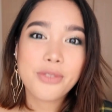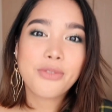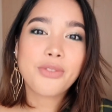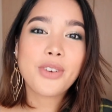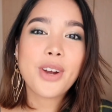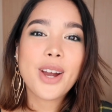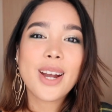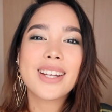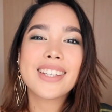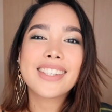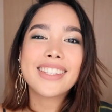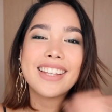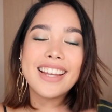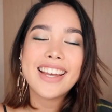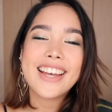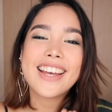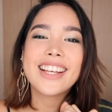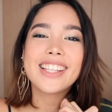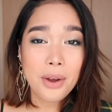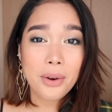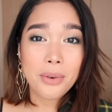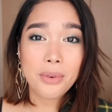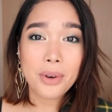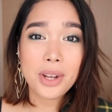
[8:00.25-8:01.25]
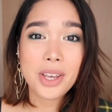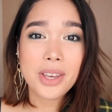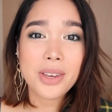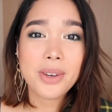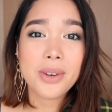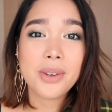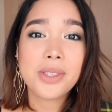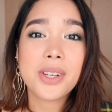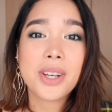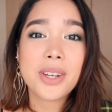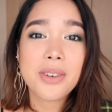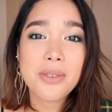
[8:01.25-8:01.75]
First is
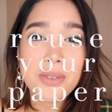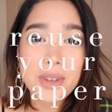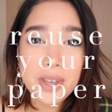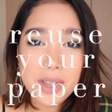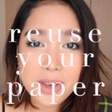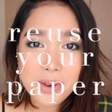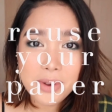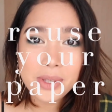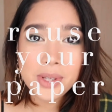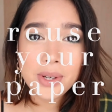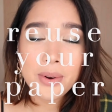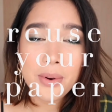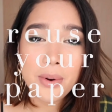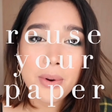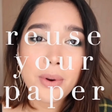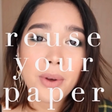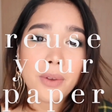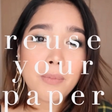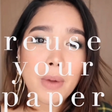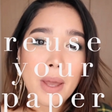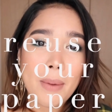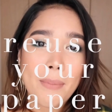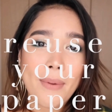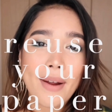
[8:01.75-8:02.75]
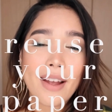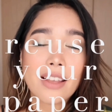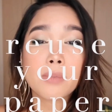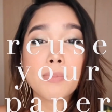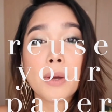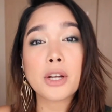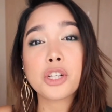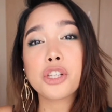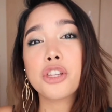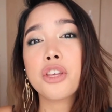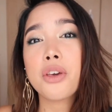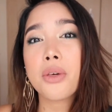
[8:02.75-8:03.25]
reuse. You can reuse your old paper,
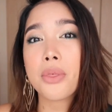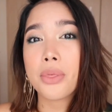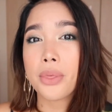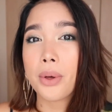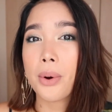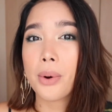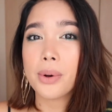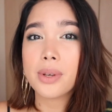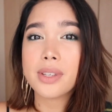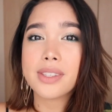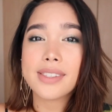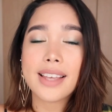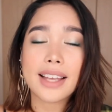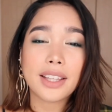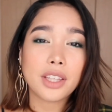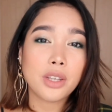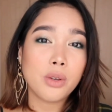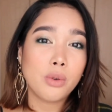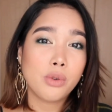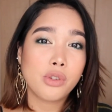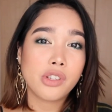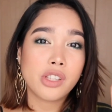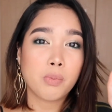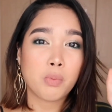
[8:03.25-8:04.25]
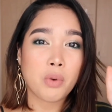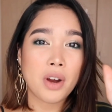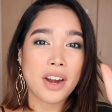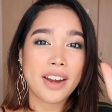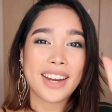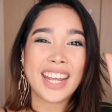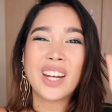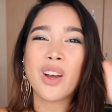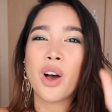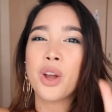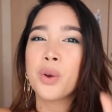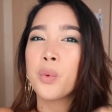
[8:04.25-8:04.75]
especially those that you just
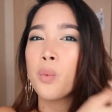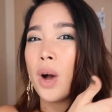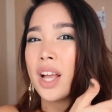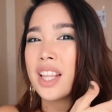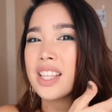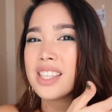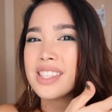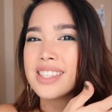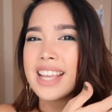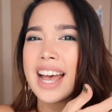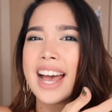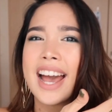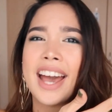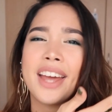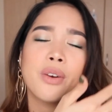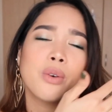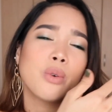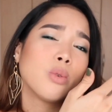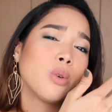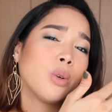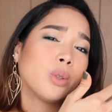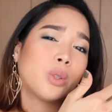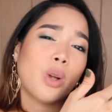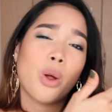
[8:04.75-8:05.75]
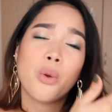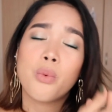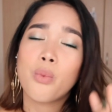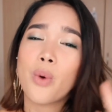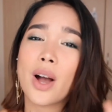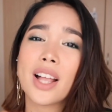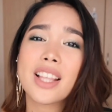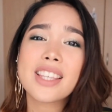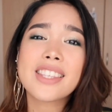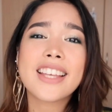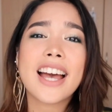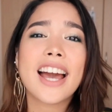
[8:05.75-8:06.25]
printed on one side or wrote on
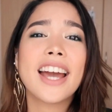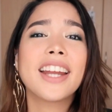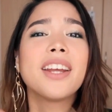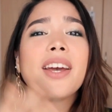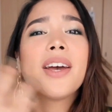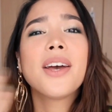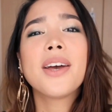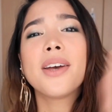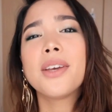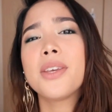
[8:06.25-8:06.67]
one side.